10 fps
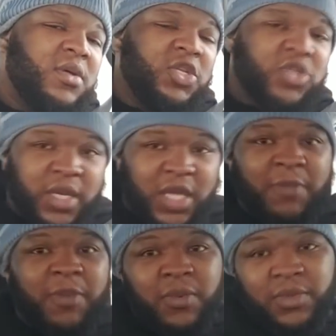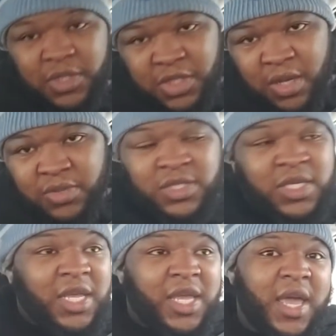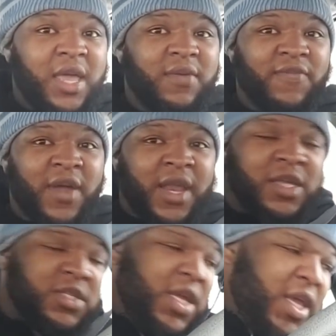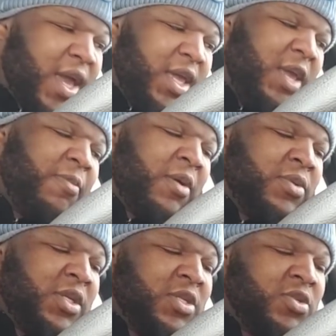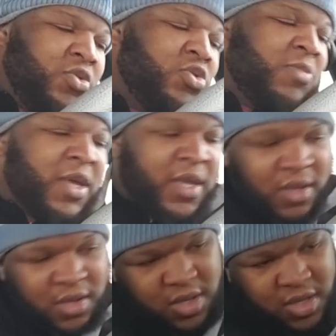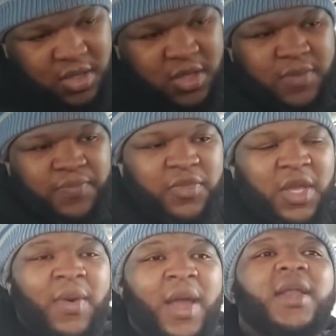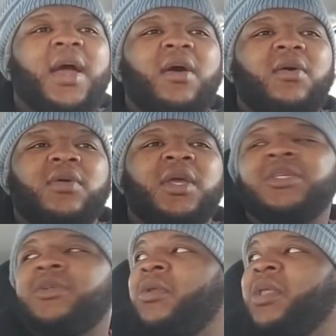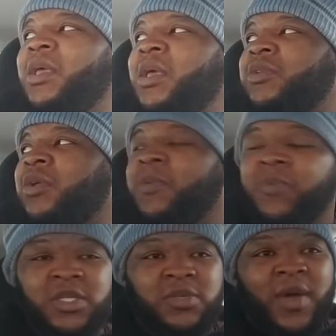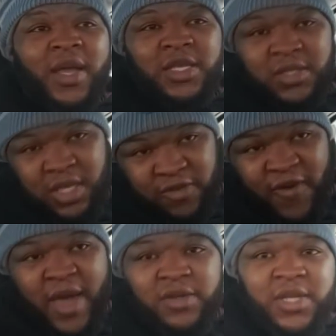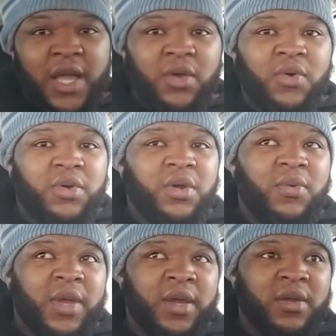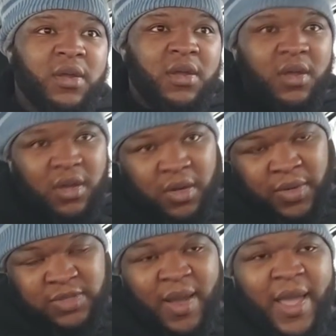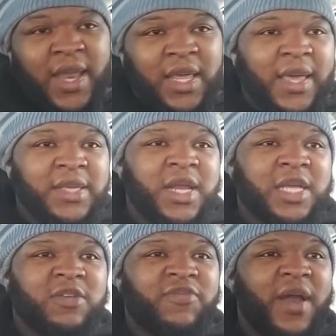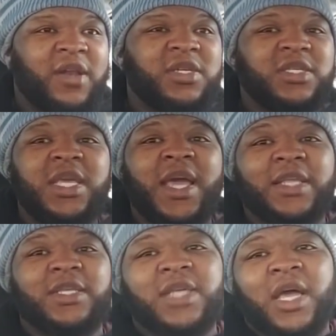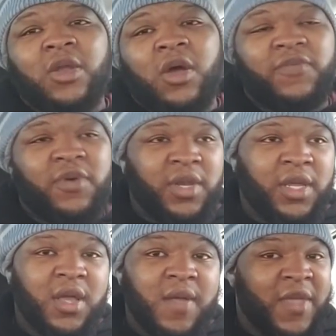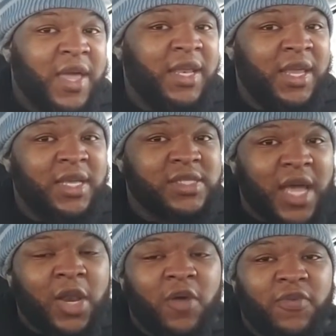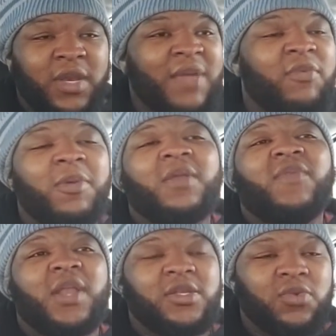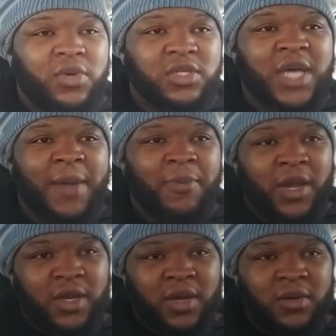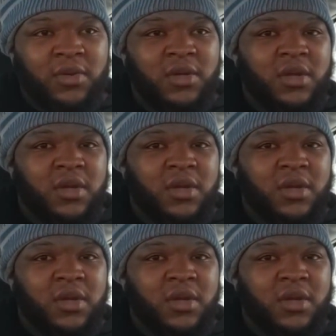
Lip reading: He trying to keep up with the Joneses, and he can't. Financially, he can't keep up with these dudes, man. And right now, his only reason why his fighter's not going nowhere, the reason why Eddie can't snatch his fighters, because he got to sign off on it. Now, he did sign off on David Benavidez going to top rank, though.